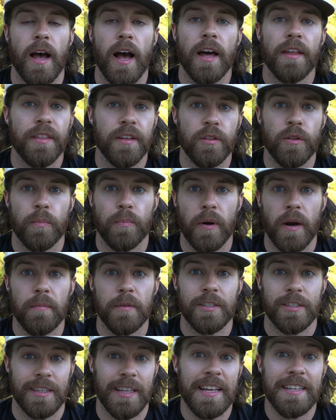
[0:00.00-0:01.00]
I think the
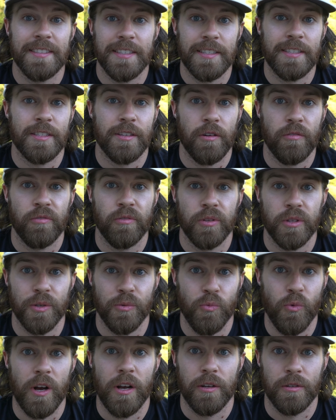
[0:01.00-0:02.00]
premise lends itself really
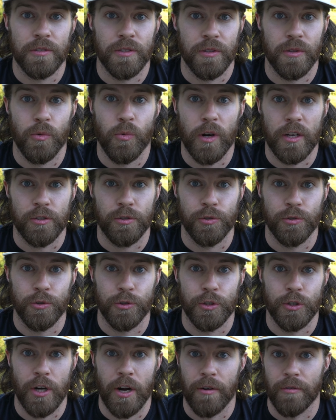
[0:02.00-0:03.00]
well to the Western
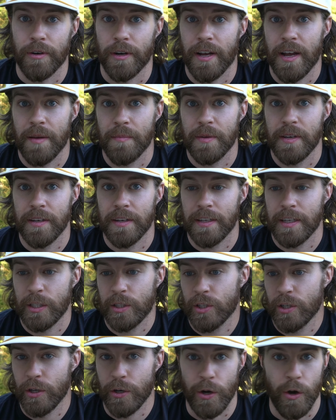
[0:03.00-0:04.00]
genre. I mean,
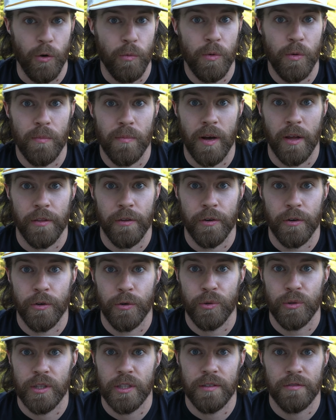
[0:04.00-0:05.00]
it's a noble mother
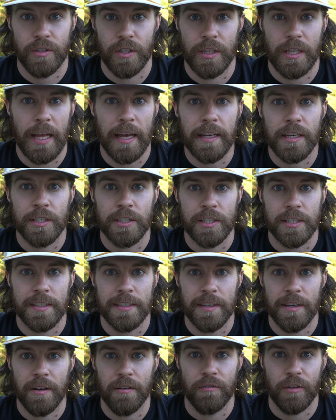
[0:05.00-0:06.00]
who leaves a
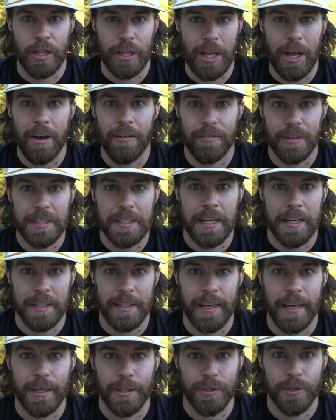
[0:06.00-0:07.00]
legacy of love and
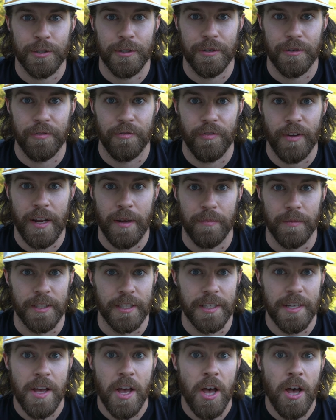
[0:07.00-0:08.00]
dedication to her
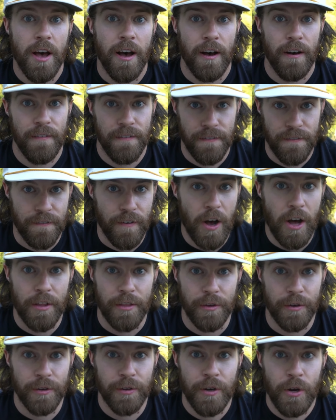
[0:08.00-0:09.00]
family, a
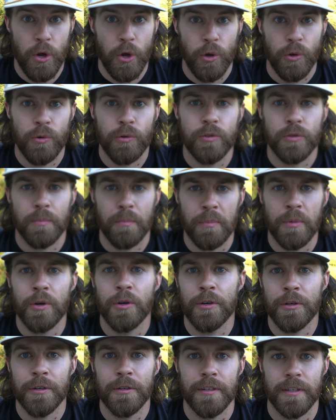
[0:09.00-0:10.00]
father who's
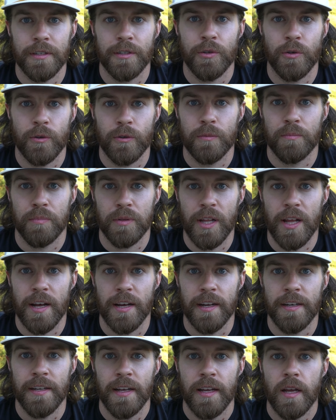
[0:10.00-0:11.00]
murdered in cold
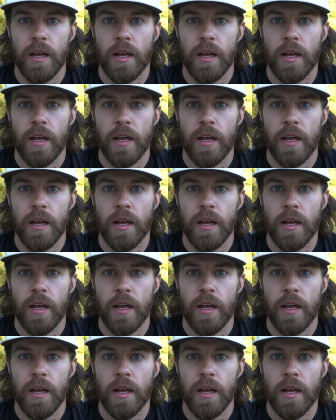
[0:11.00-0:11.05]
blood,